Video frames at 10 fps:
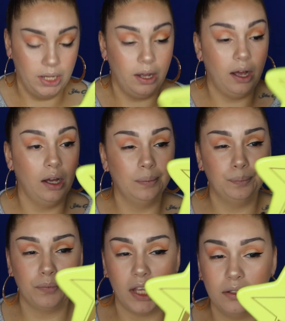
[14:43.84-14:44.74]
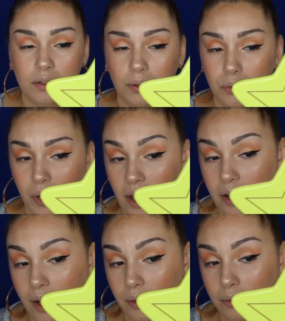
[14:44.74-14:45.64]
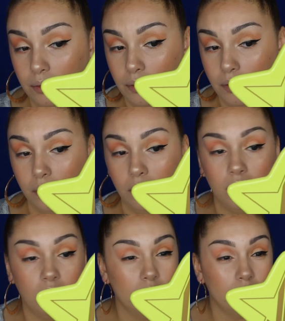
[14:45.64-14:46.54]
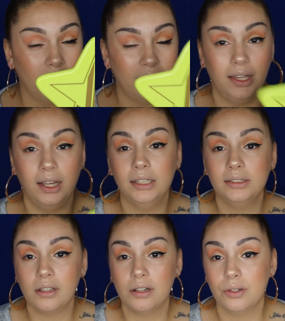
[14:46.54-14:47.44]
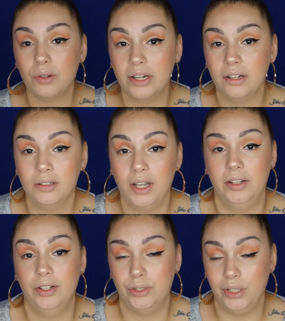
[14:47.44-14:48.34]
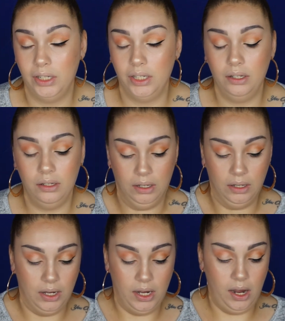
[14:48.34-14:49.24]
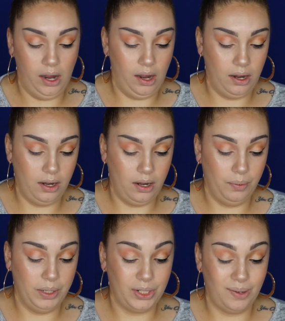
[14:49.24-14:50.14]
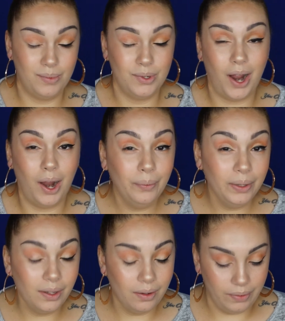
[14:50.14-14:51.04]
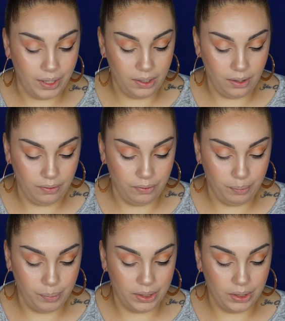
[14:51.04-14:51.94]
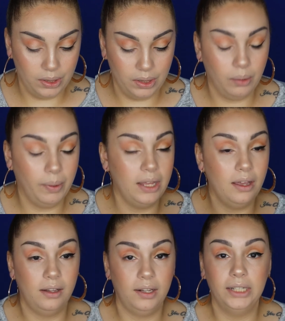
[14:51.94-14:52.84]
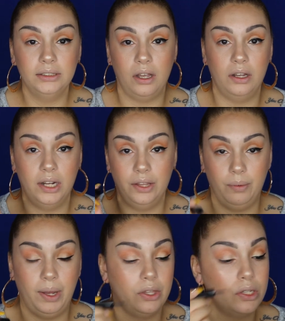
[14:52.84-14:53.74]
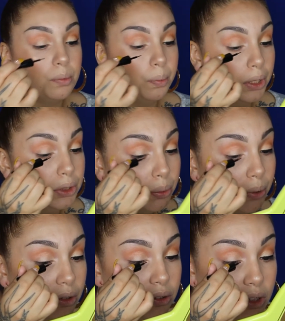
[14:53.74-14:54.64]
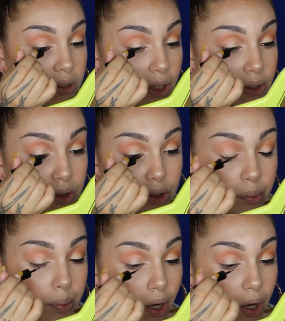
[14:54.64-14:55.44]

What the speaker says: It's still drying down, so I think it's gonna dry down kind of shiny, which I'm not really a fan of, but the way it glides on and the way this brush works is like super